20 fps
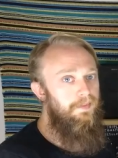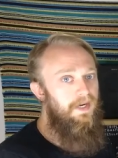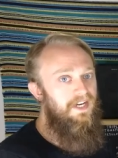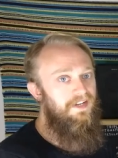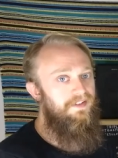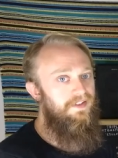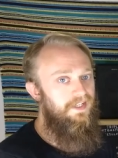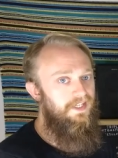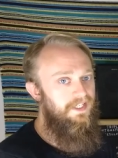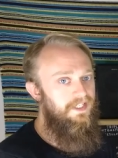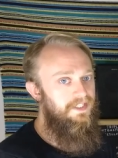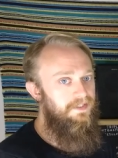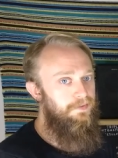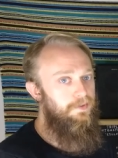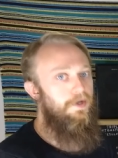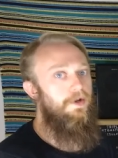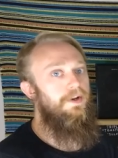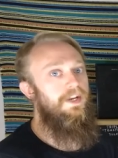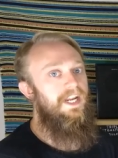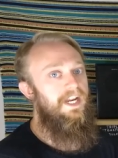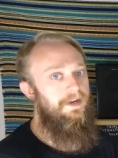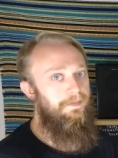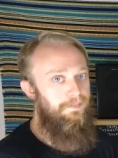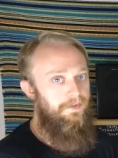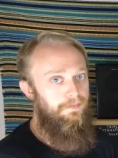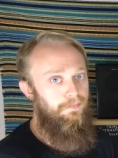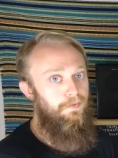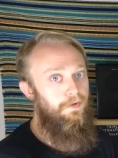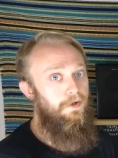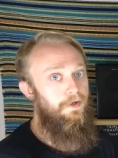but the main thing is we've got an amp
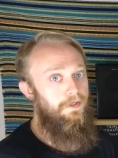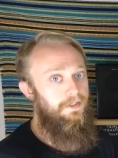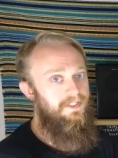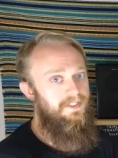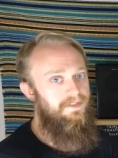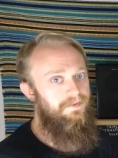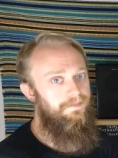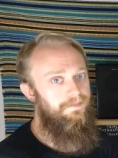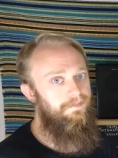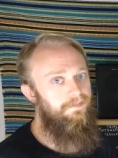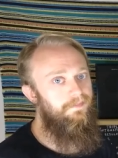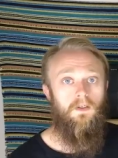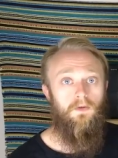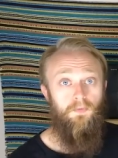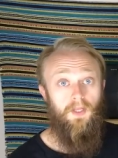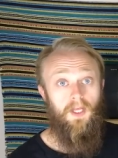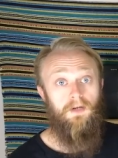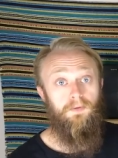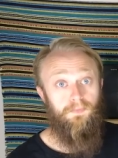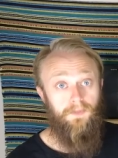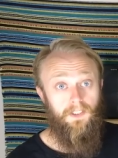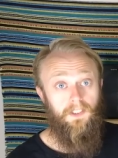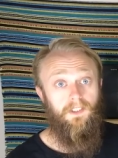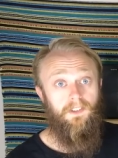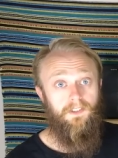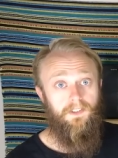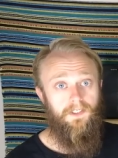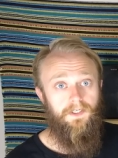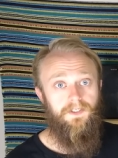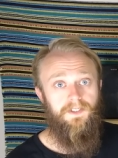that works. Well, that
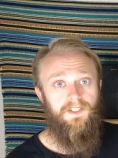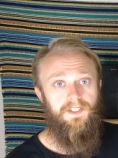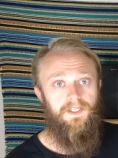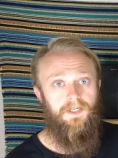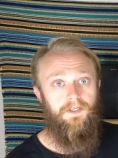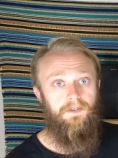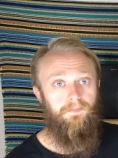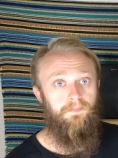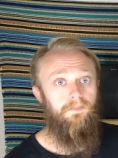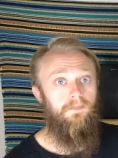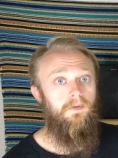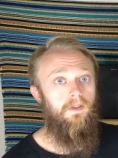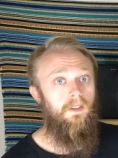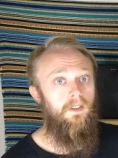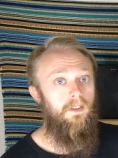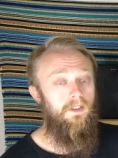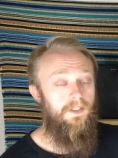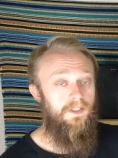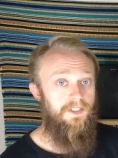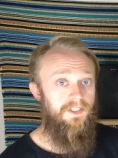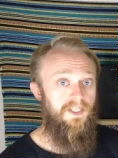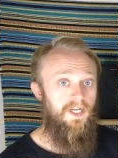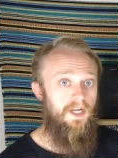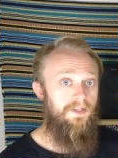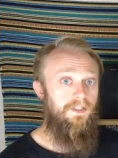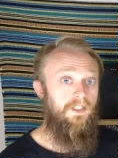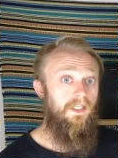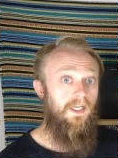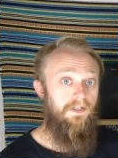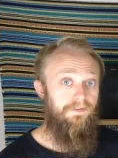really is it. There's
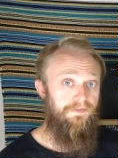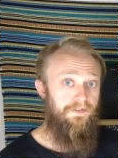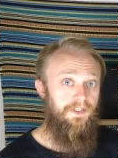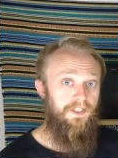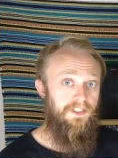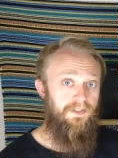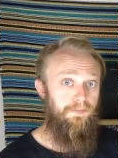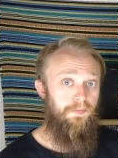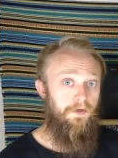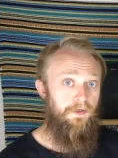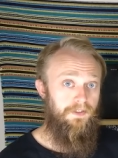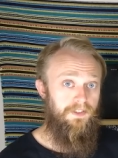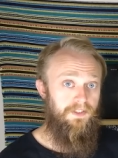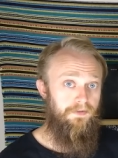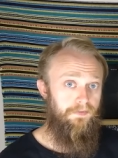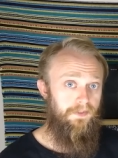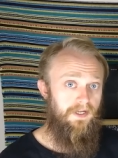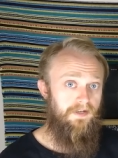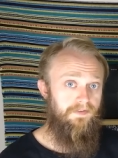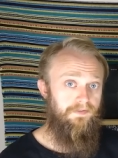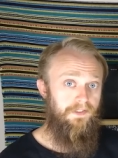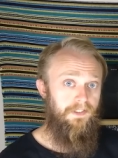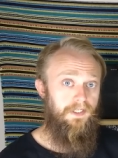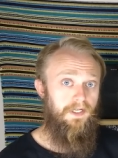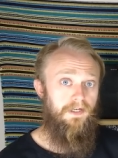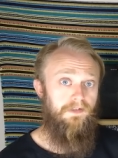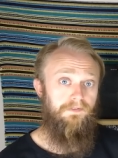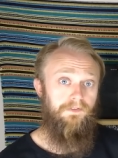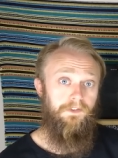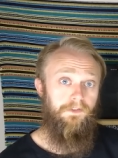nothing left in this box that we haven't
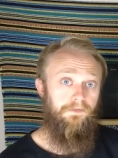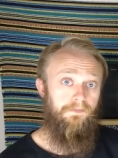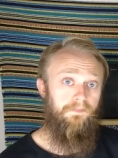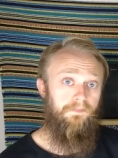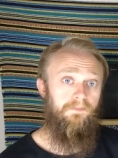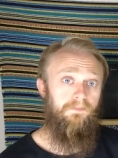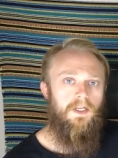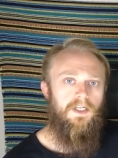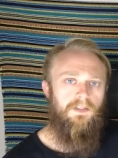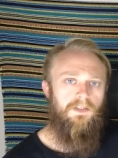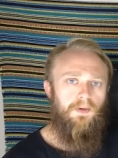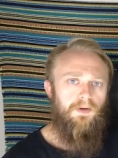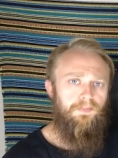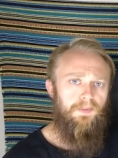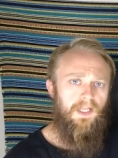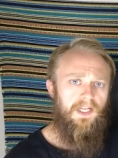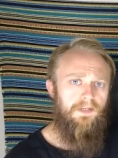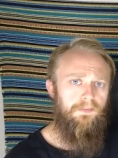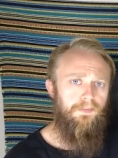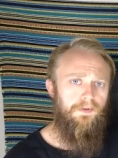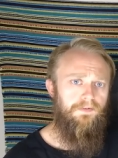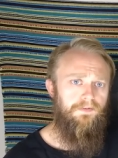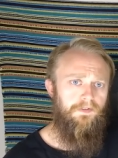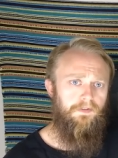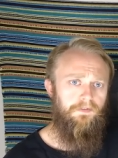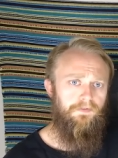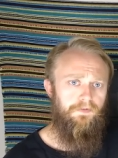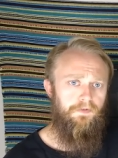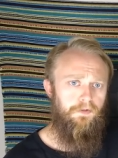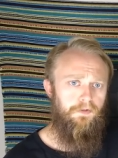covered. So my plan
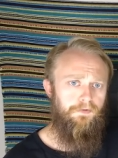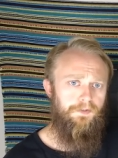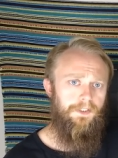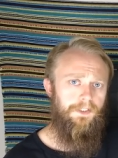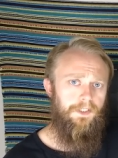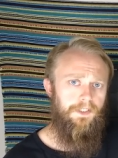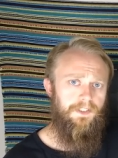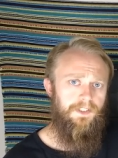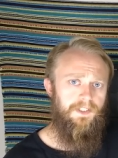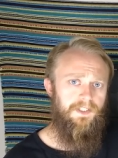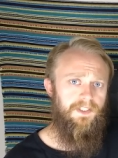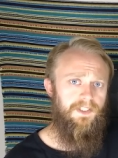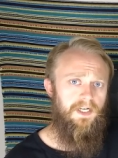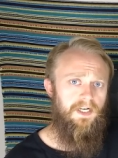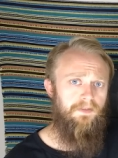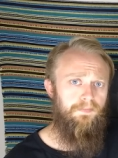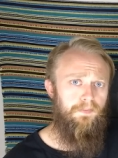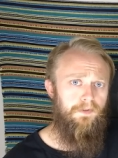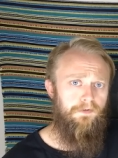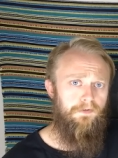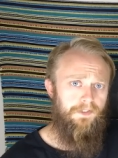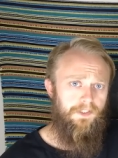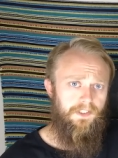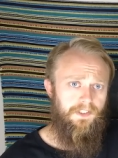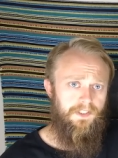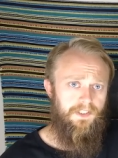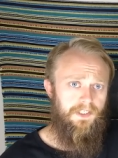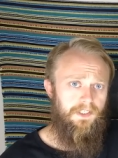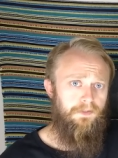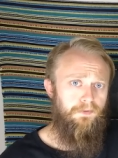moving forward is to start
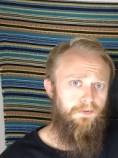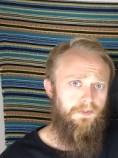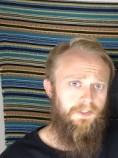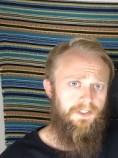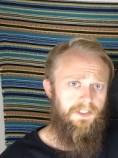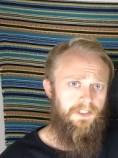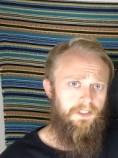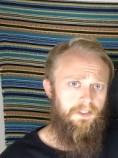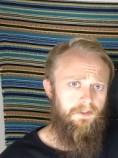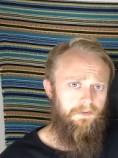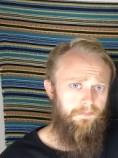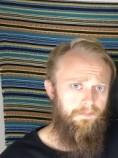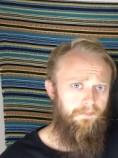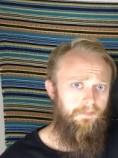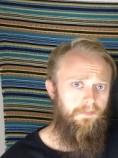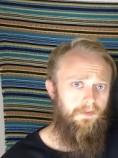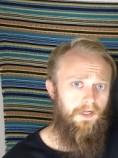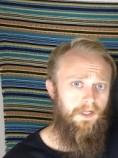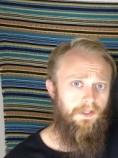building a sequencer